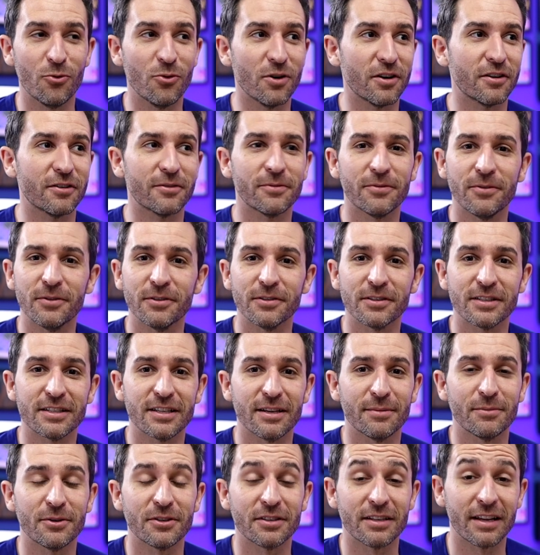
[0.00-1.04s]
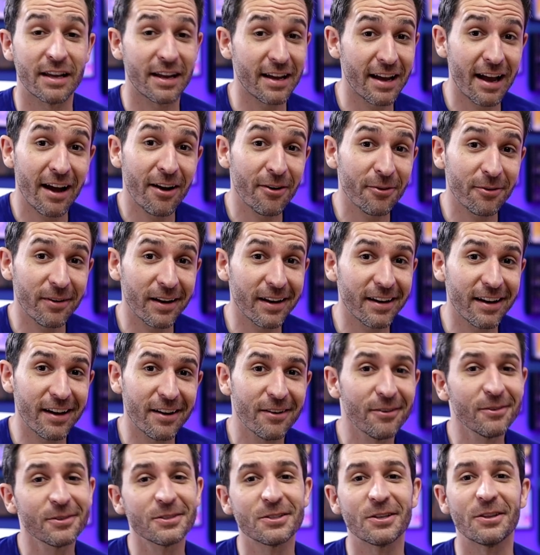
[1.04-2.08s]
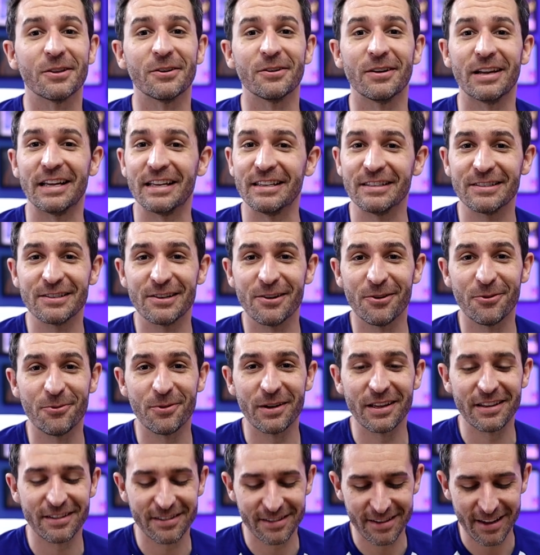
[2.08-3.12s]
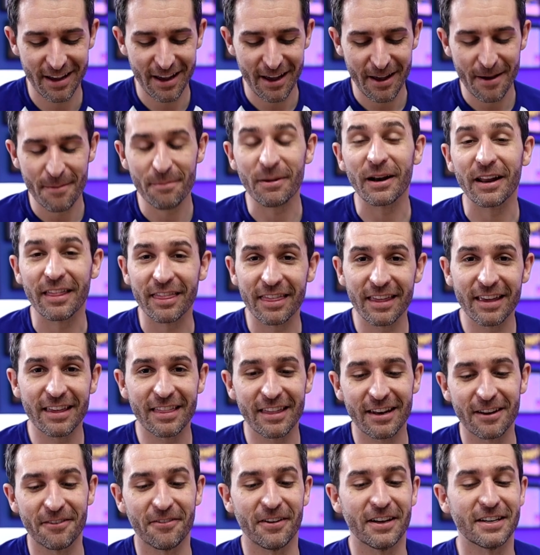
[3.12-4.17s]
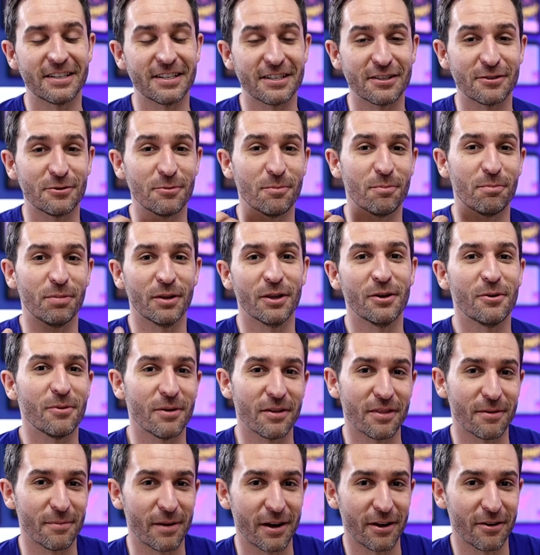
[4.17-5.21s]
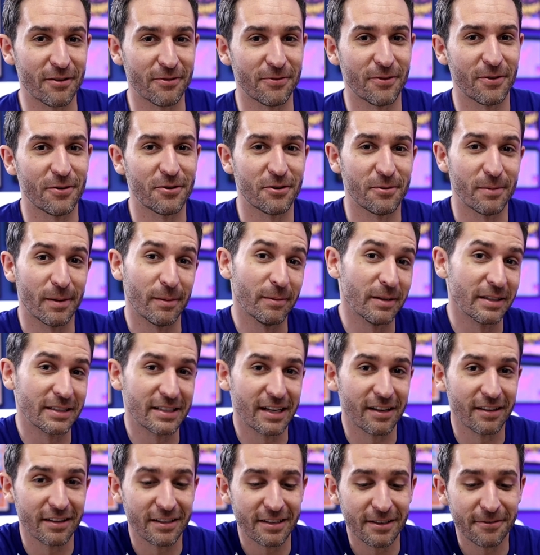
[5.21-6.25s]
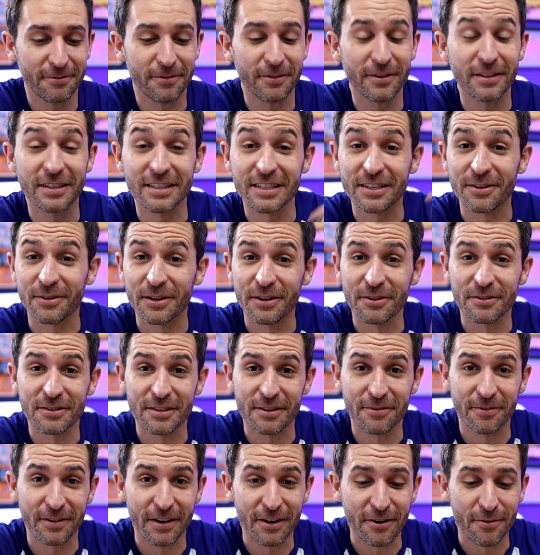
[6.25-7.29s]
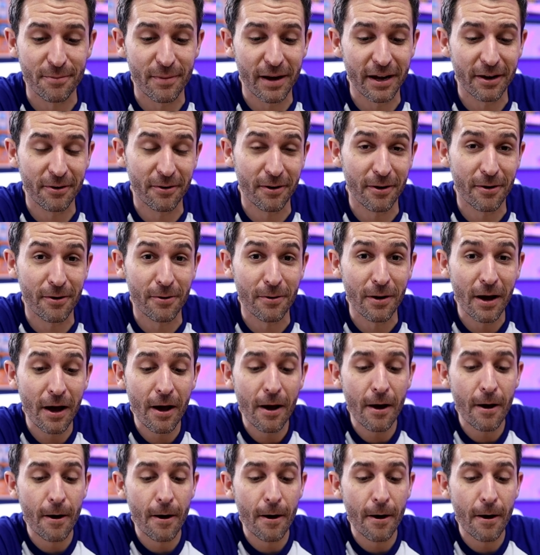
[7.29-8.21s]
wonderful summer day out right now, so there is no wind. But I think that if I just blow on the microphone, you'll be able to tell a difference. So here's the VideoMicro.